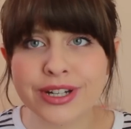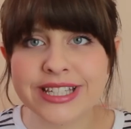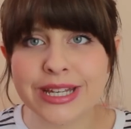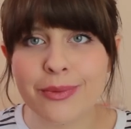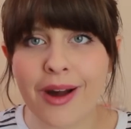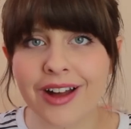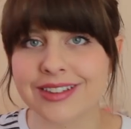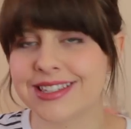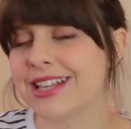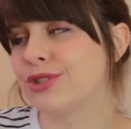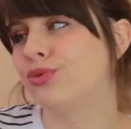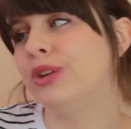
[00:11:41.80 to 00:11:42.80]
pretty one,
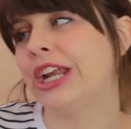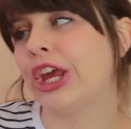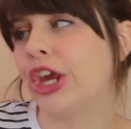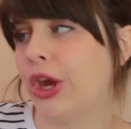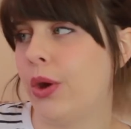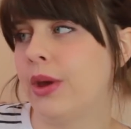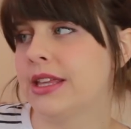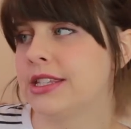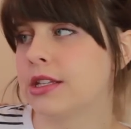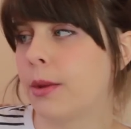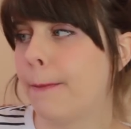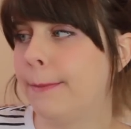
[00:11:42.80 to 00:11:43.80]
so that's really cute.
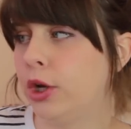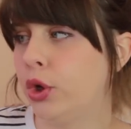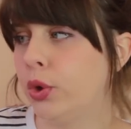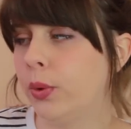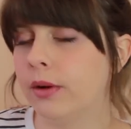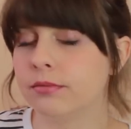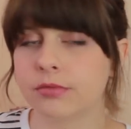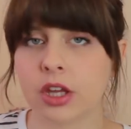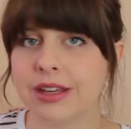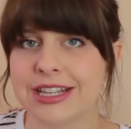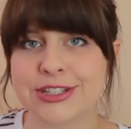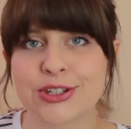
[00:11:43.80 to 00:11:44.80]
It's blue.
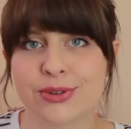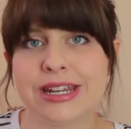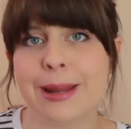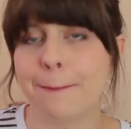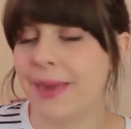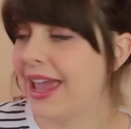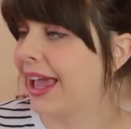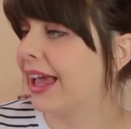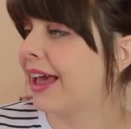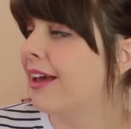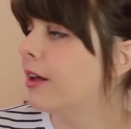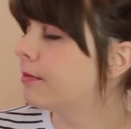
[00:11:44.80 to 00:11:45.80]
It's green and pink,